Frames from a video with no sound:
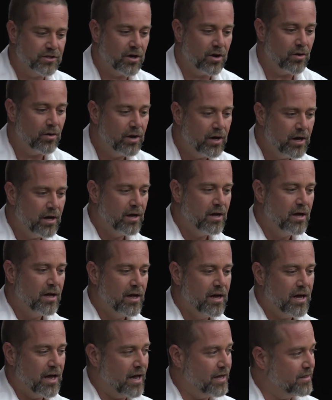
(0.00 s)
So,
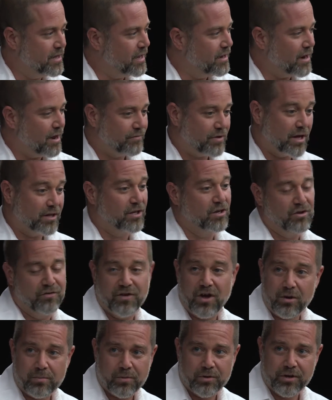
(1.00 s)
and then I've got the
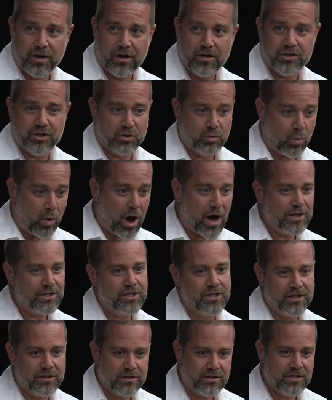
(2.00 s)
developer there just
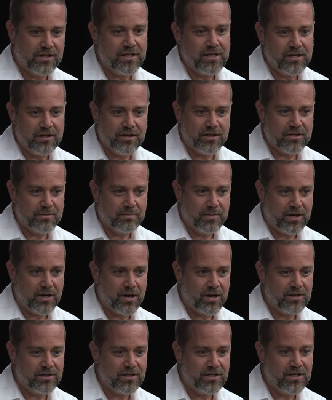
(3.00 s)
watching and seeing this
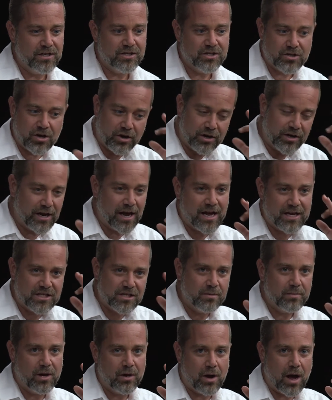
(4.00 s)
because he's starting to
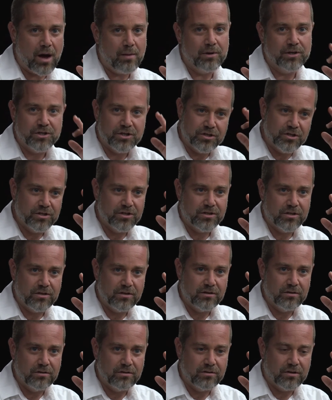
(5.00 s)
estimate how much this is
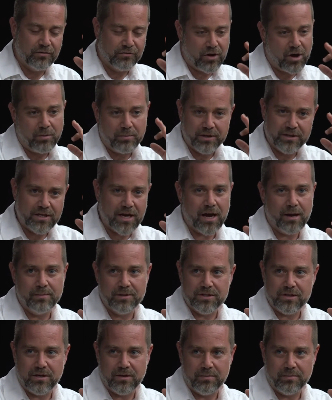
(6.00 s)
development time
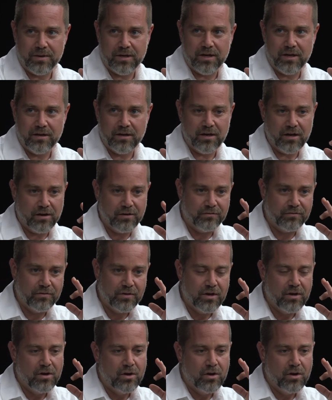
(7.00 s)
it's going to be, and if